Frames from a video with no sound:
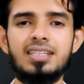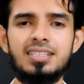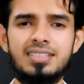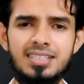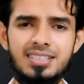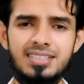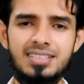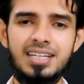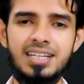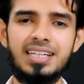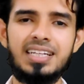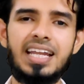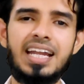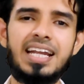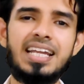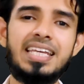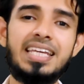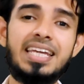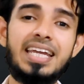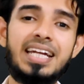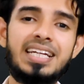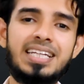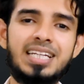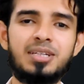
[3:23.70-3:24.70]
This is a
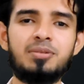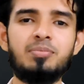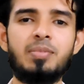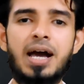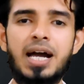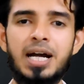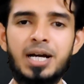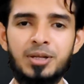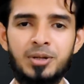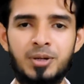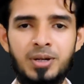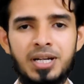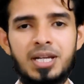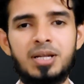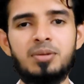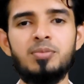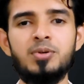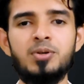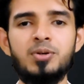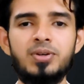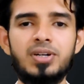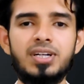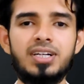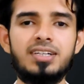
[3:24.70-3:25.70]
dedicated background
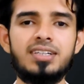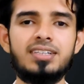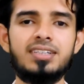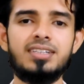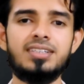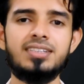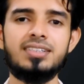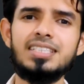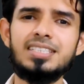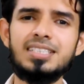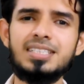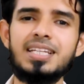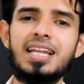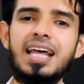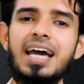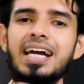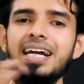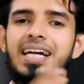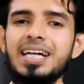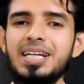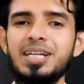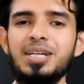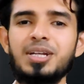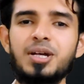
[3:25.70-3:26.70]
remover. Just
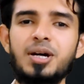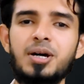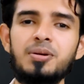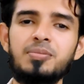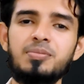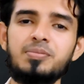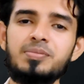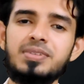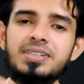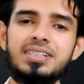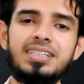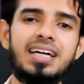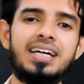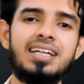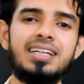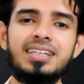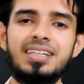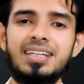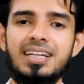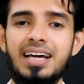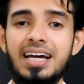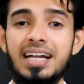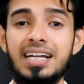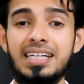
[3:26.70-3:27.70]
drag and drop,
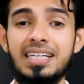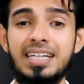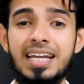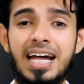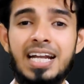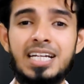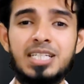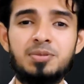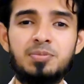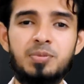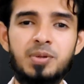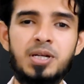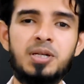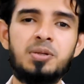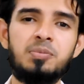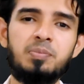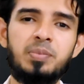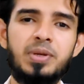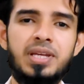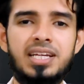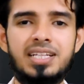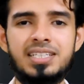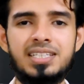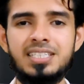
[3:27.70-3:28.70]
done. A
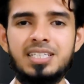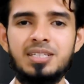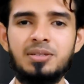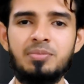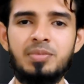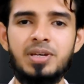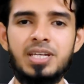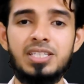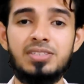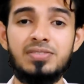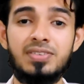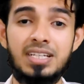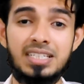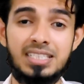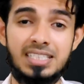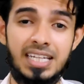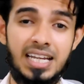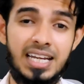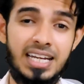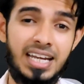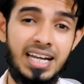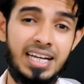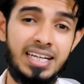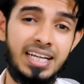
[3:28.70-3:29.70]
transparent PNG image will
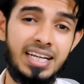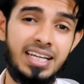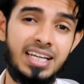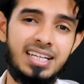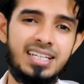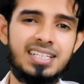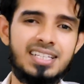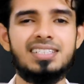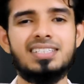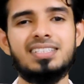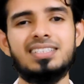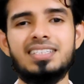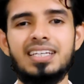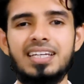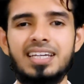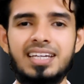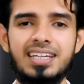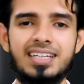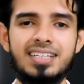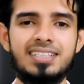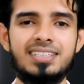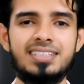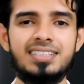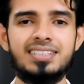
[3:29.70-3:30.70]
generate it in
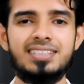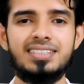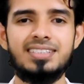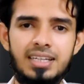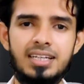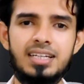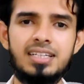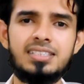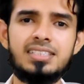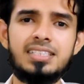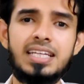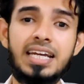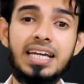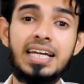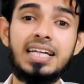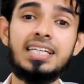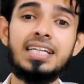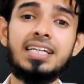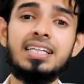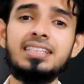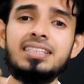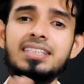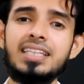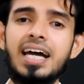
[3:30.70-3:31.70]
second. Here
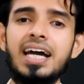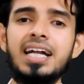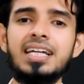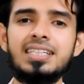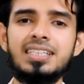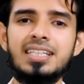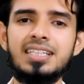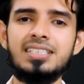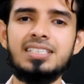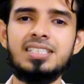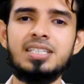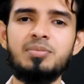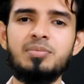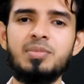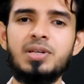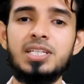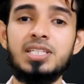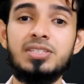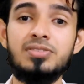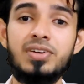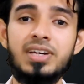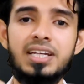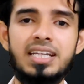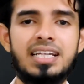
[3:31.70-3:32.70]
second and third test
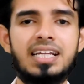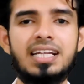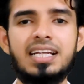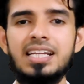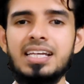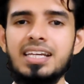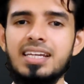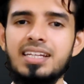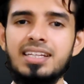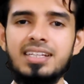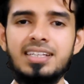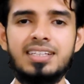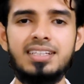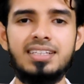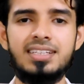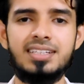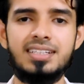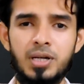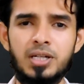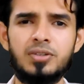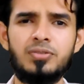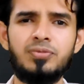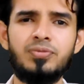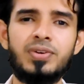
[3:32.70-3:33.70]
image were clean,
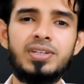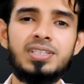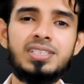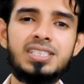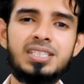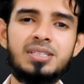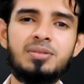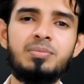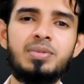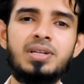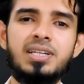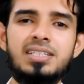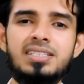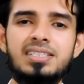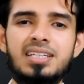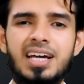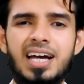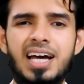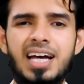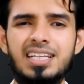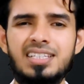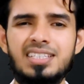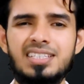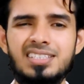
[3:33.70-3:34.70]
but first image
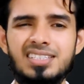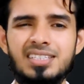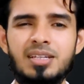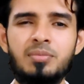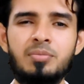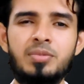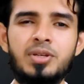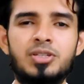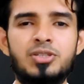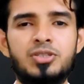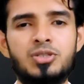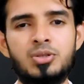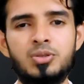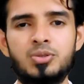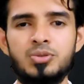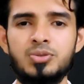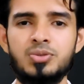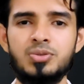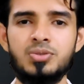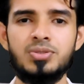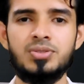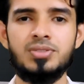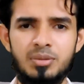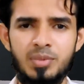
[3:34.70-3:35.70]
has some
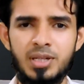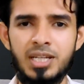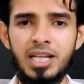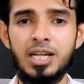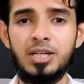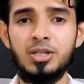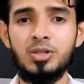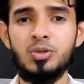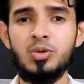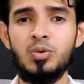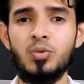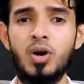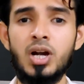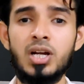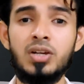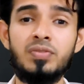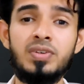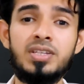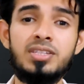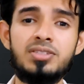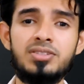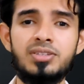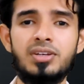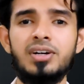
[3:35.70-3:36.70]
issues. Similar to what
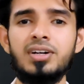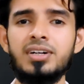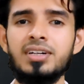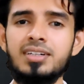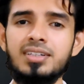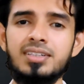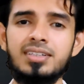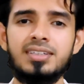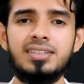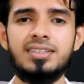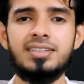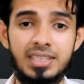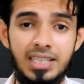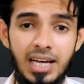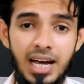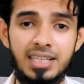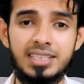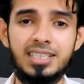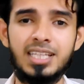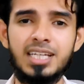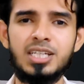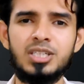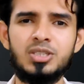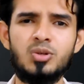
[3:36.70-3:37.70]
we saw with
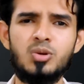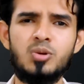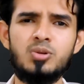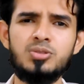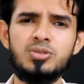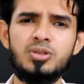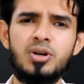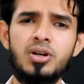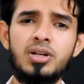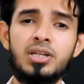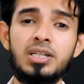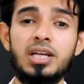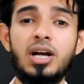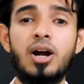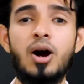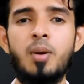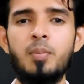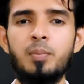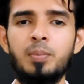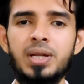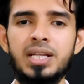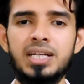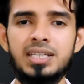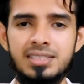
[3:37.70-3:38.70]
other tools on
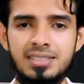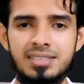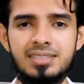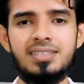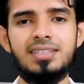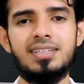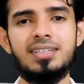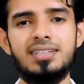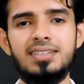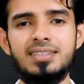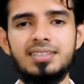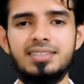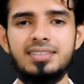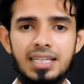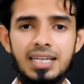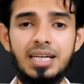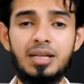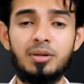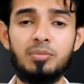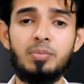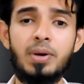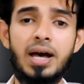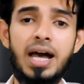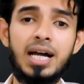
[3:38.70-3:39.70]
complex scenes.
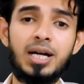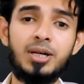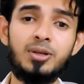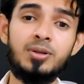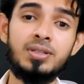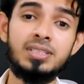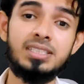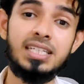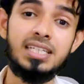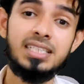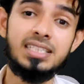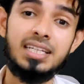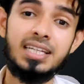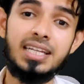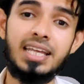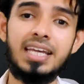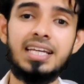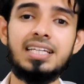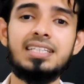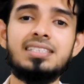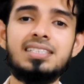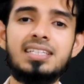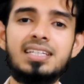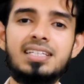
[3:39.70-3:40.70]
Here background changer
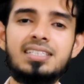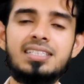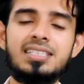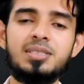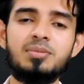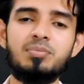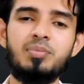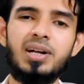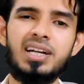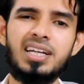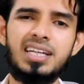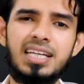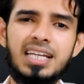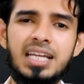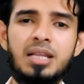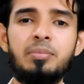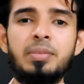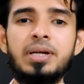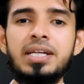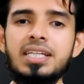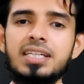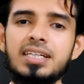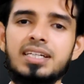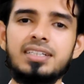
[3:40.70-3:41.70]
exists but
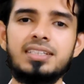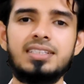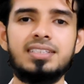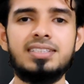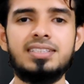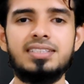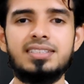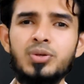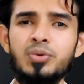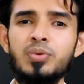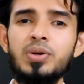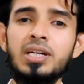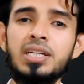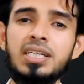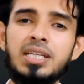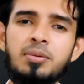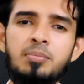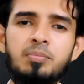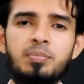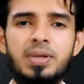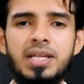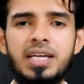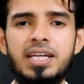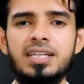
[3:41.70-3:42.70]
limited. Fewer
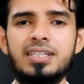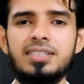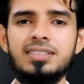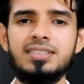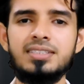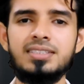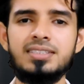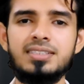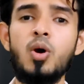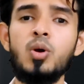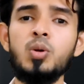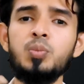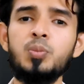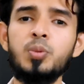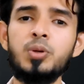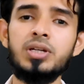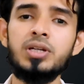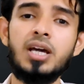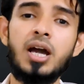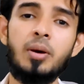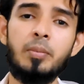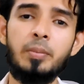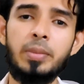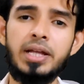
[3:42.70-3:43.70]
templates,
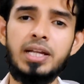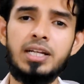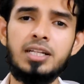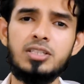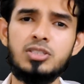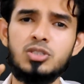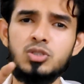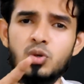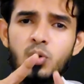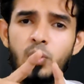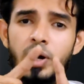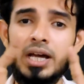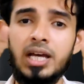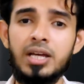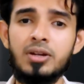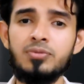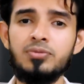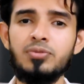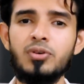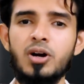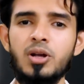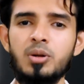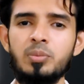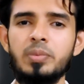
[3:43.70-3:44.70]
output come in
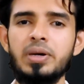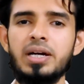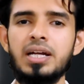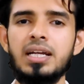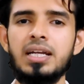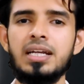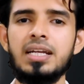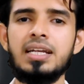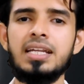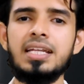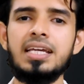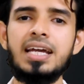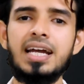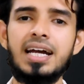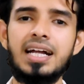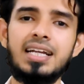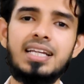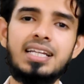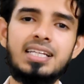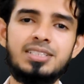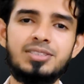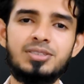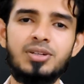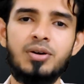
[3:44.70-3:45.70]
square format
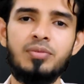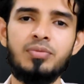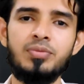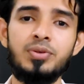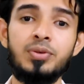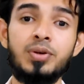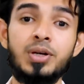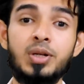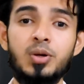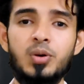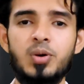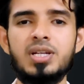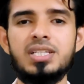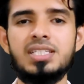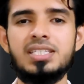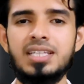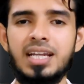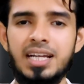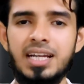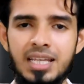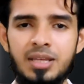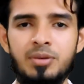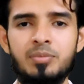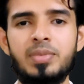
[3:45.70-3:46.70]
regardless of your
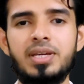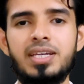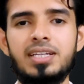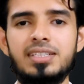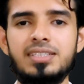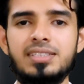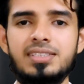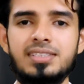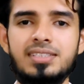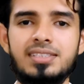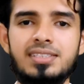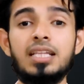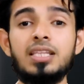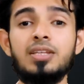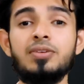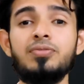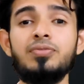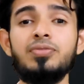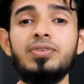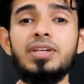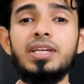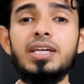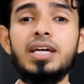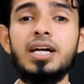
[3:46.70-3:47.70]
original image. And the
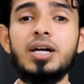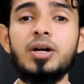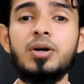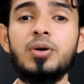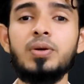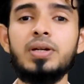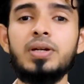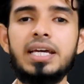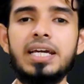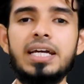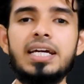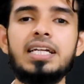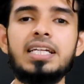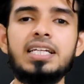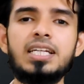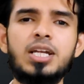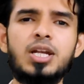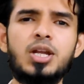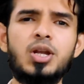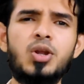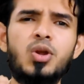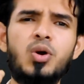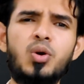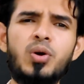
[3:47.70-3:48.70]
free account
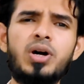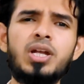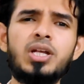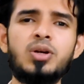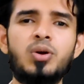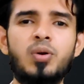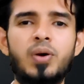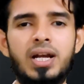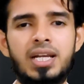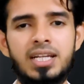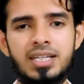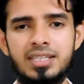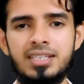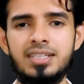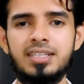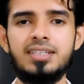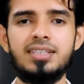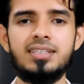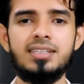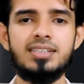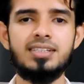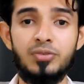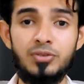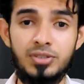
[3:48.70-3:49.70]
get lower
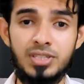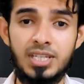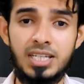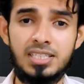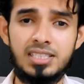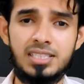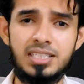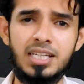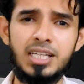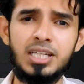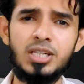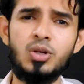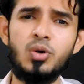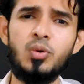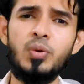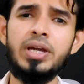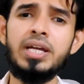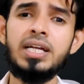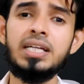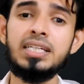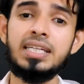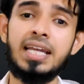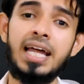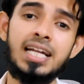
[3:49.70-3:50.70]
quality. If you just need
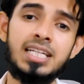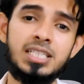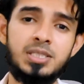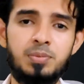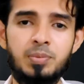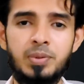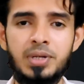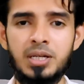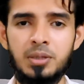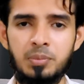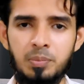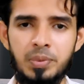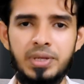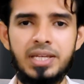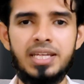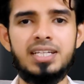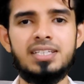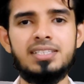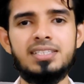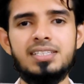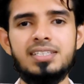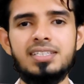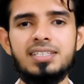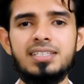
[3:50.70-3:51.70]
quick transparent
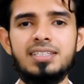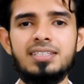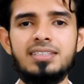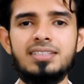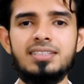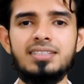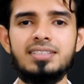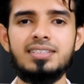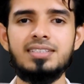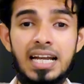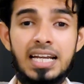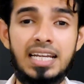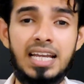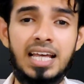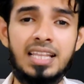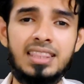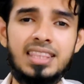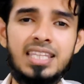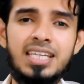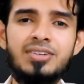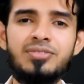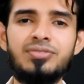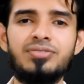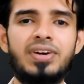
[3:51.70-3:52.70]
PNGs and
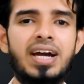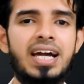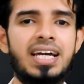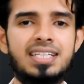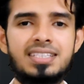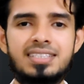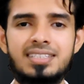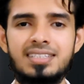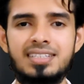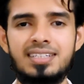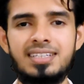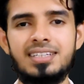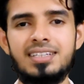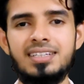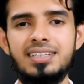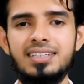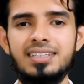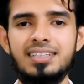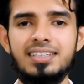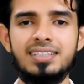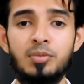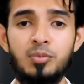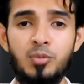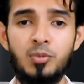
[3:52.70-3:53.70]
nothing
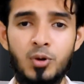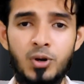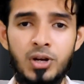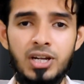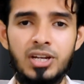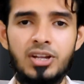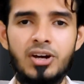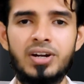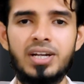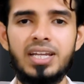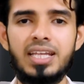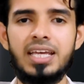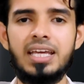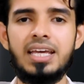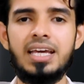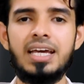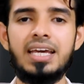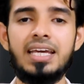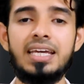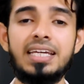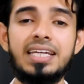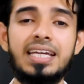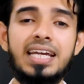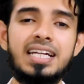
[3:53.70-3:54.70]
fancy,
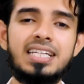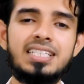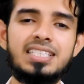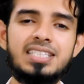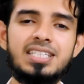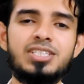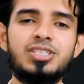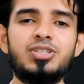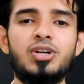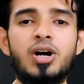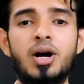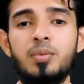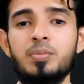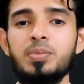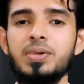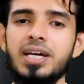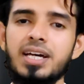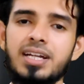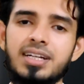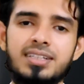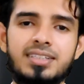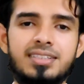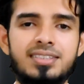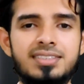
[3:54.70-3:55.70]
Removal.ai gets the job done.